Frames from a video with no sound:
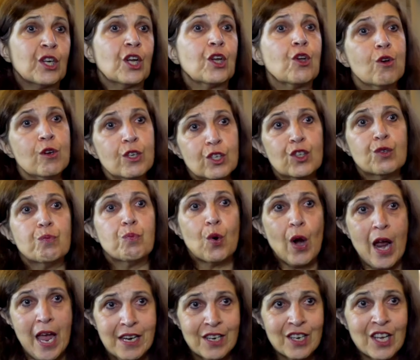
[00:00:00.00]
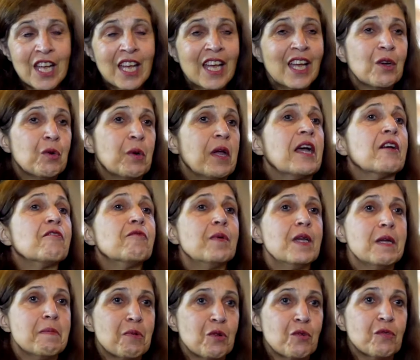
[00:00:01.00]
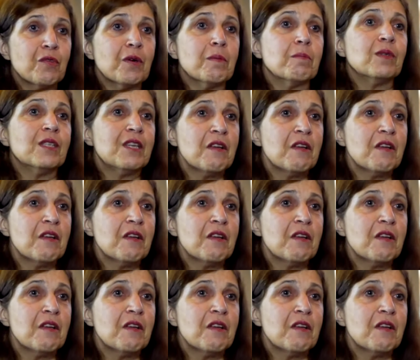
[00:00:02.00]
a good spread. We have people from